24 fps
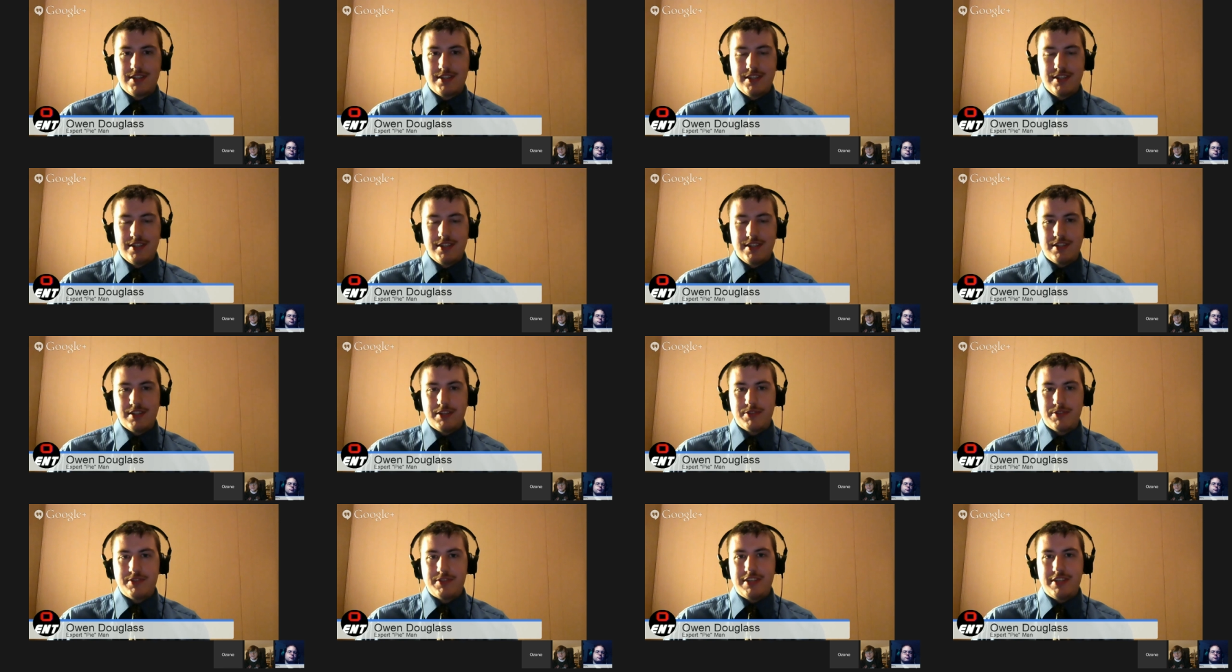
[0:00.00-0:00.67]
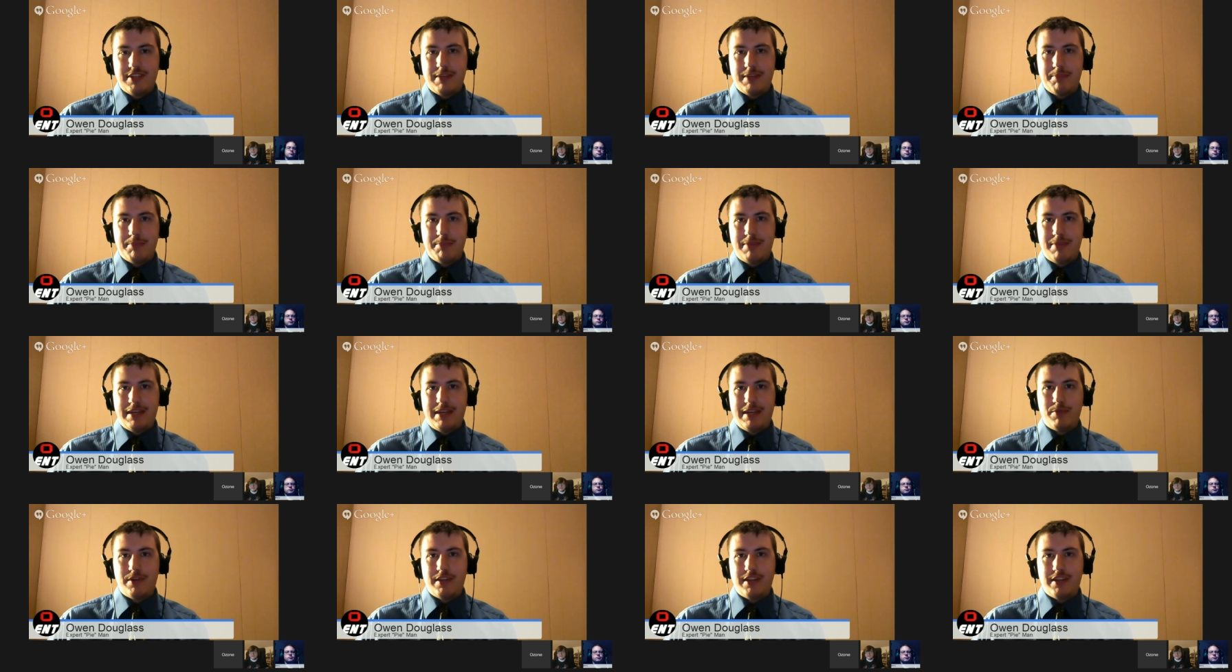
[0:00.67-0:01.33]
don't see them
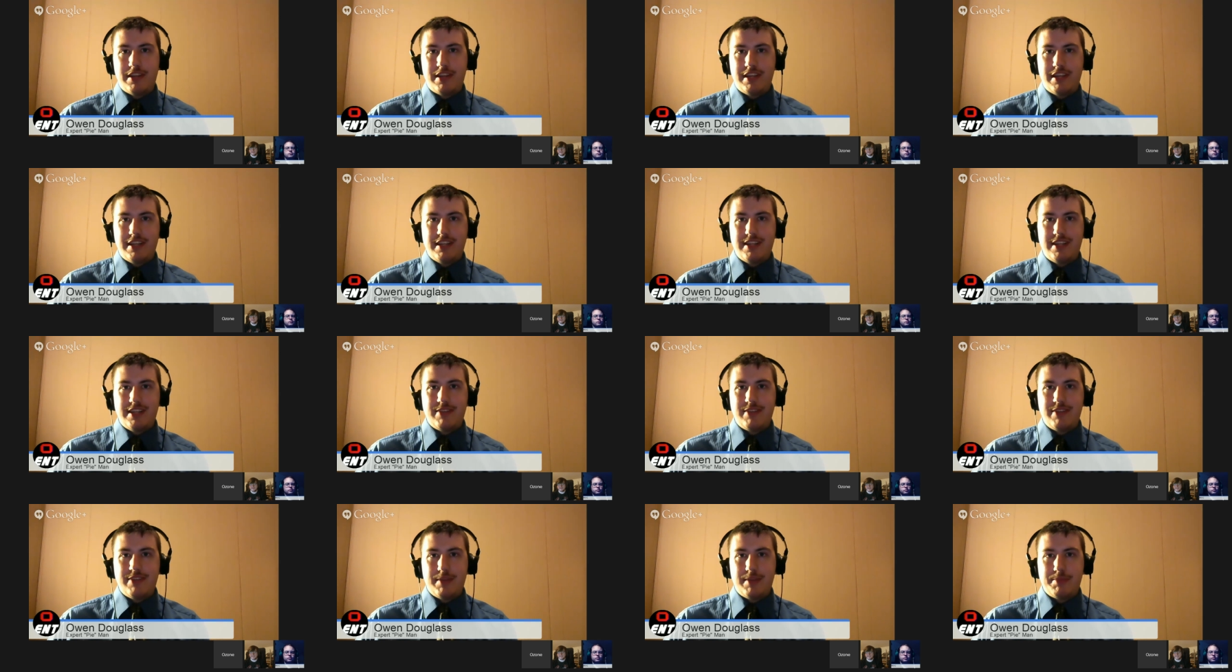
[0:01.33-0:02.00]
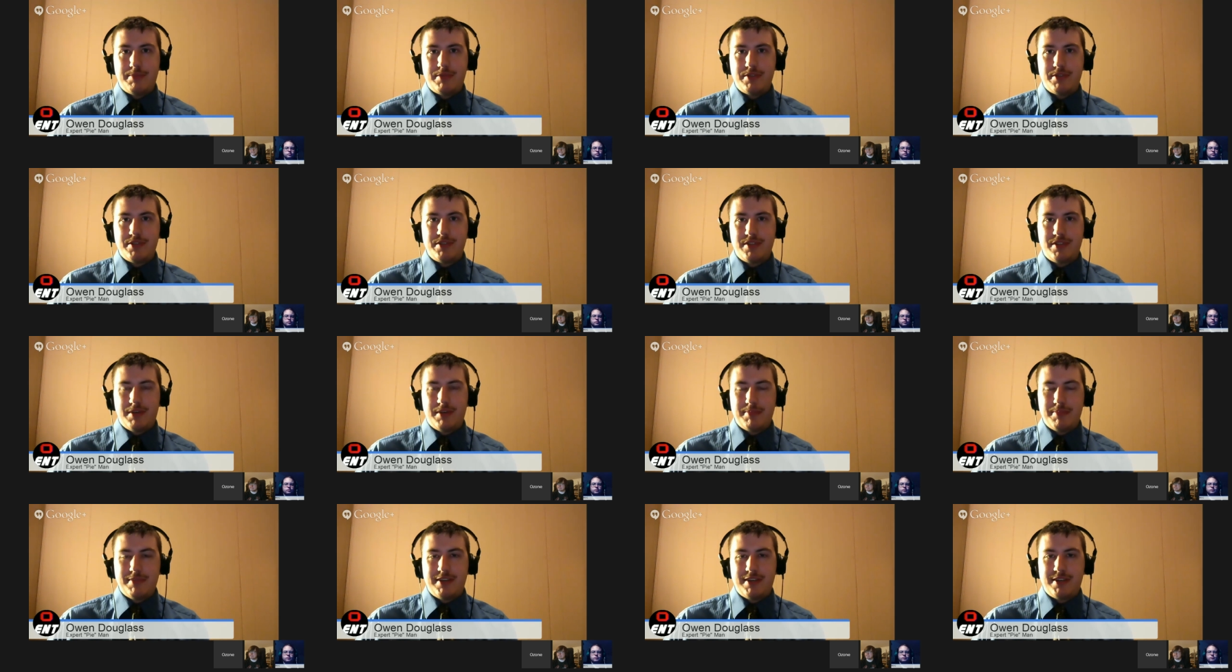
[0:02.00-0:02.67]
being one of the indie developers
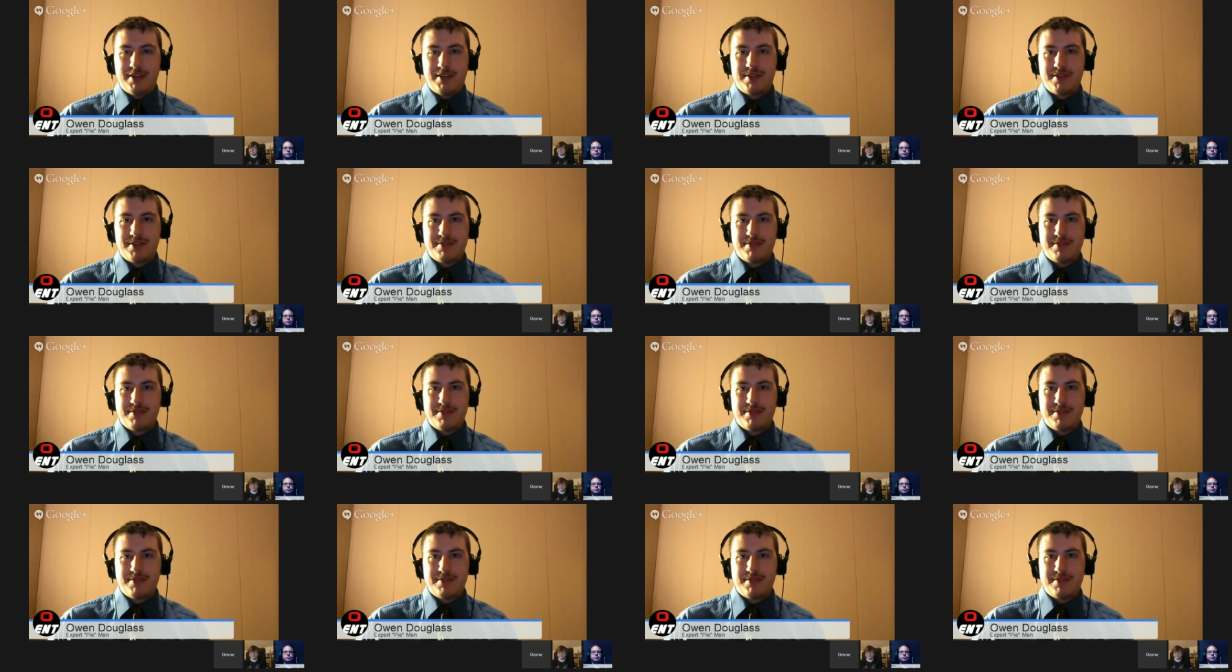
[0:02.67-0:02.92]
up there?